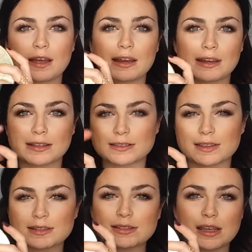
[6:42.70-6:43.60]
that it is
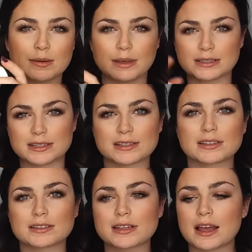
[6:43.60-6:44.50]
the same
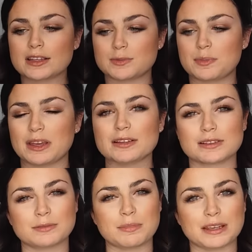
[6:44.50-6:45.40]
disc size because
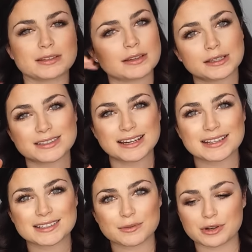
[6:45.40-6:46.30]
it makes it nice and
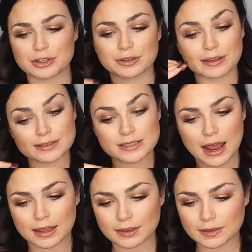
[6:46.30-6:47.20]
easy when you're like
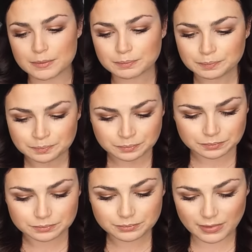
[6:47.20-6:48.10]
stacking them.
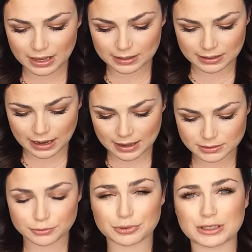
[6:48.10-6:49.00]
And it has
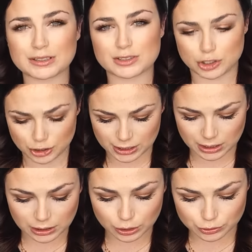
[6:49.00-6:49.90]
a really sturdy
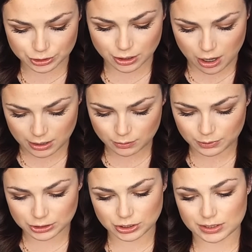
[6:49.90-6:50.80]
closure on it,
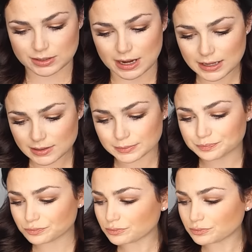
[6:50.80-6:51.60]
which is nice.